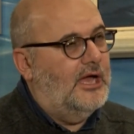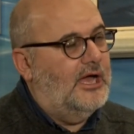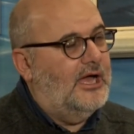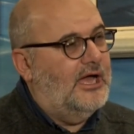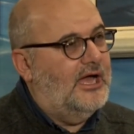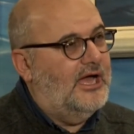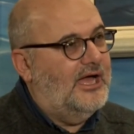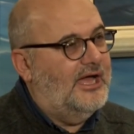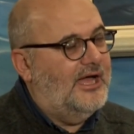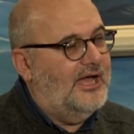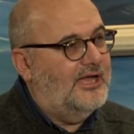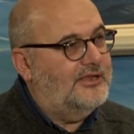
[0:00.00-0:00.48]

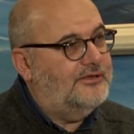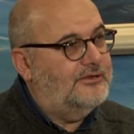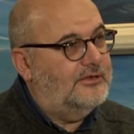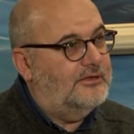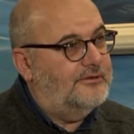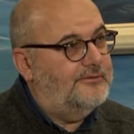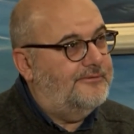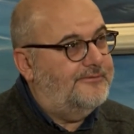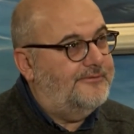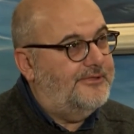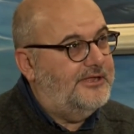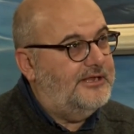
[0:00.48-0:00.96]
I
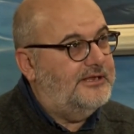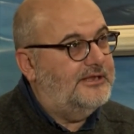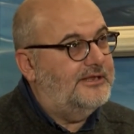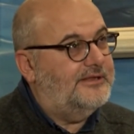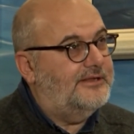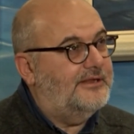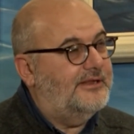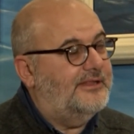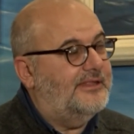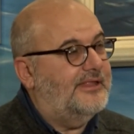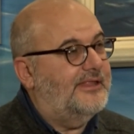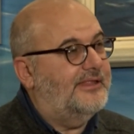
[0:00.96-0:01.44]
don't think
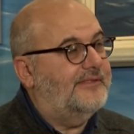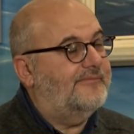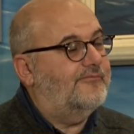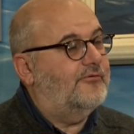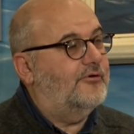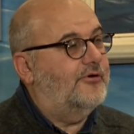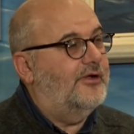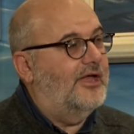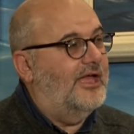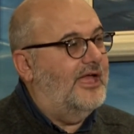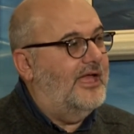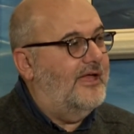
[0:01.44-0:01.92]
that this is
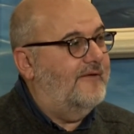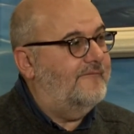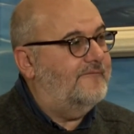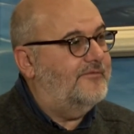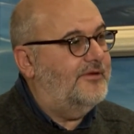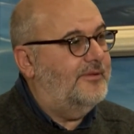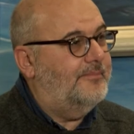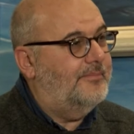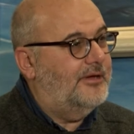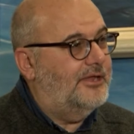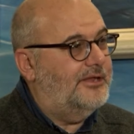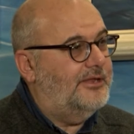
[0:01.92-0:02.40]
for
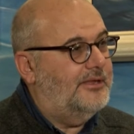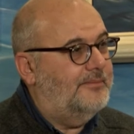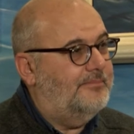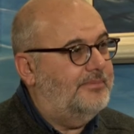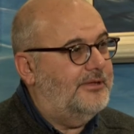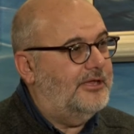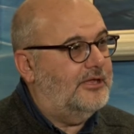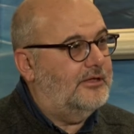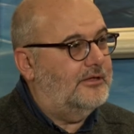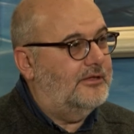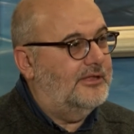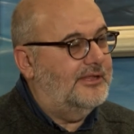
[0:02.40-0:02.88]
everybody
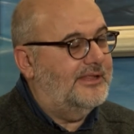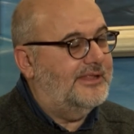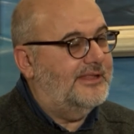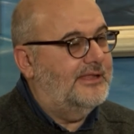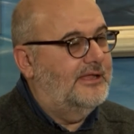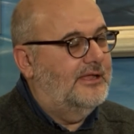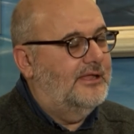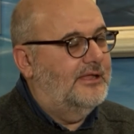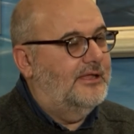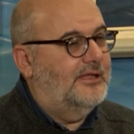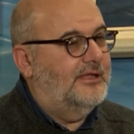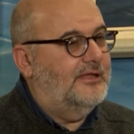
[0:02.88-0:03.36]
because
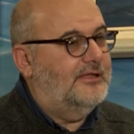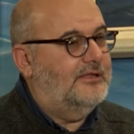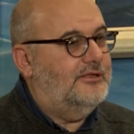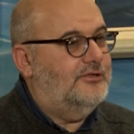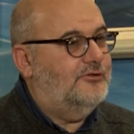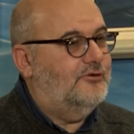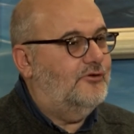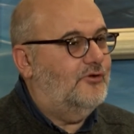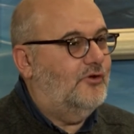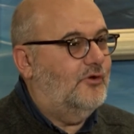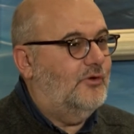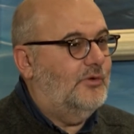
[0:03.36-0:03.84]

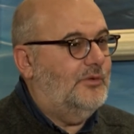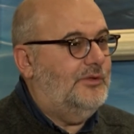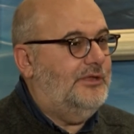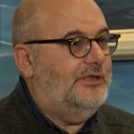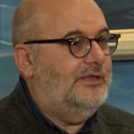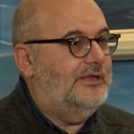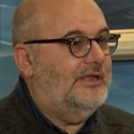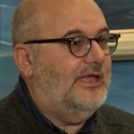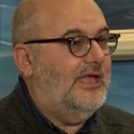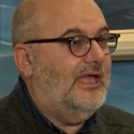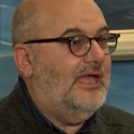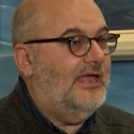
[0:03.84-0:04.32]

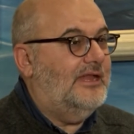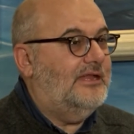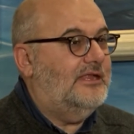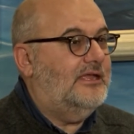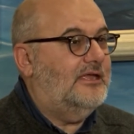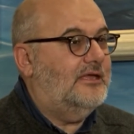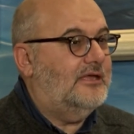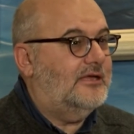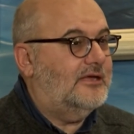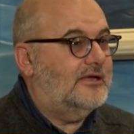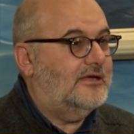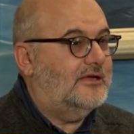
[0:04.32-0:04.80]
in
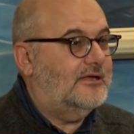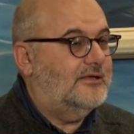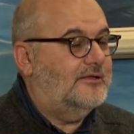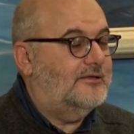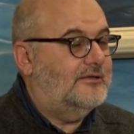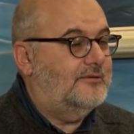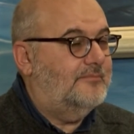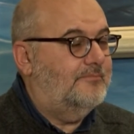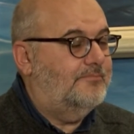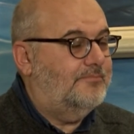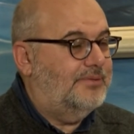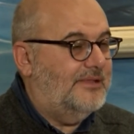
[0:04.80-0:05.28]
any
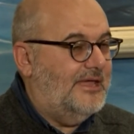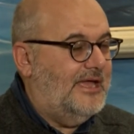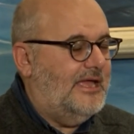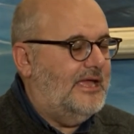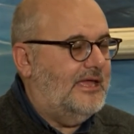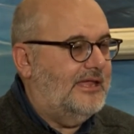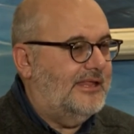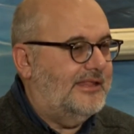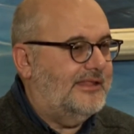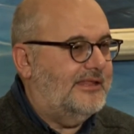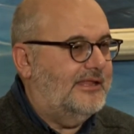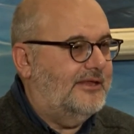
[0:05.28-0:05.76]

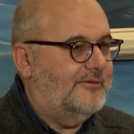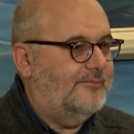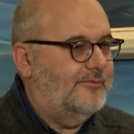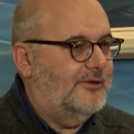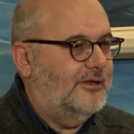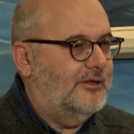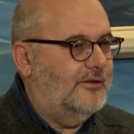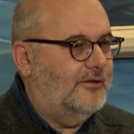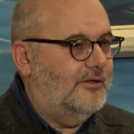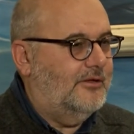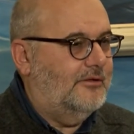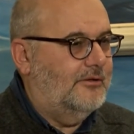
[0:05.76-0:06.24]
place that
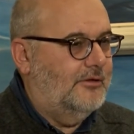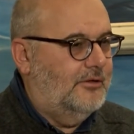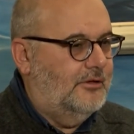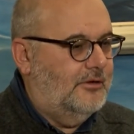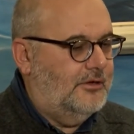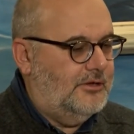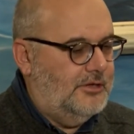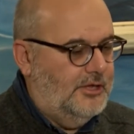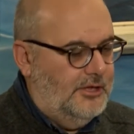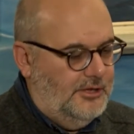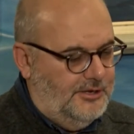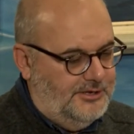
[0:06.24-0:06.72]
we
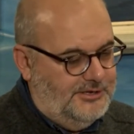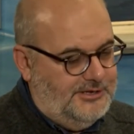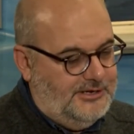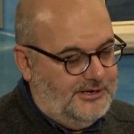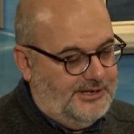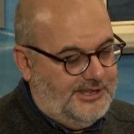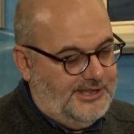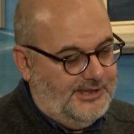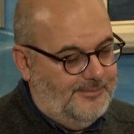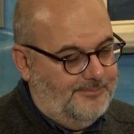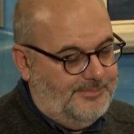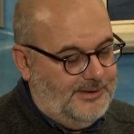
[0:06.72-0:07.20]
look, there
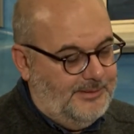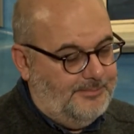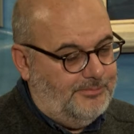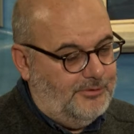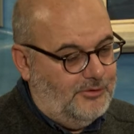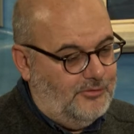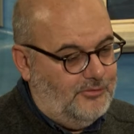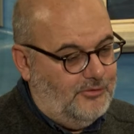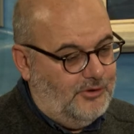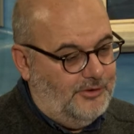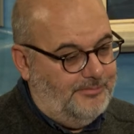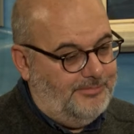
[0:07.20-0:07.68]
are some
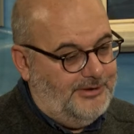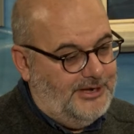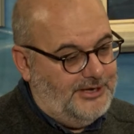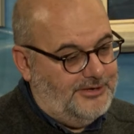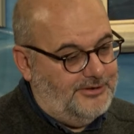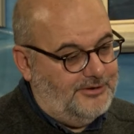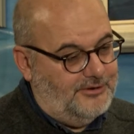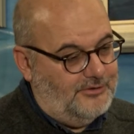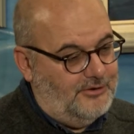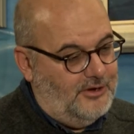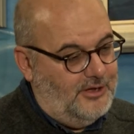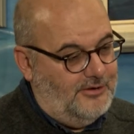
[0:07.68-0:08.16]
people who are
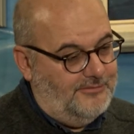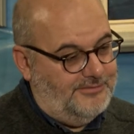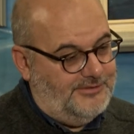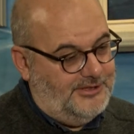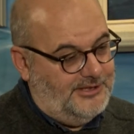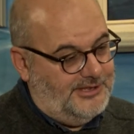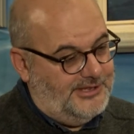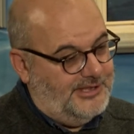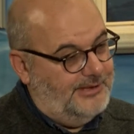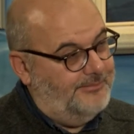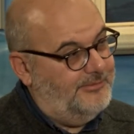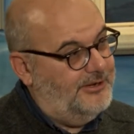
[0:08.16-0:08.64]
better
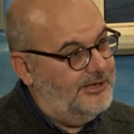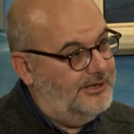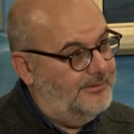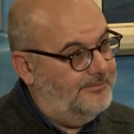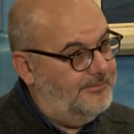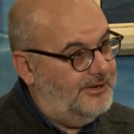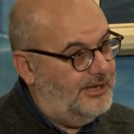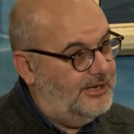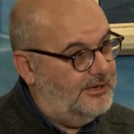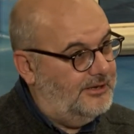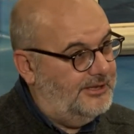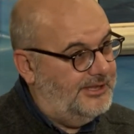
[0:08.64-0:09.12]
off, some in the
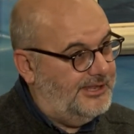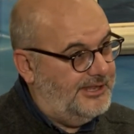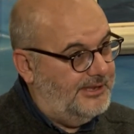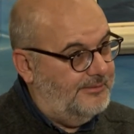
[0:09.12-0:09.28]
middle,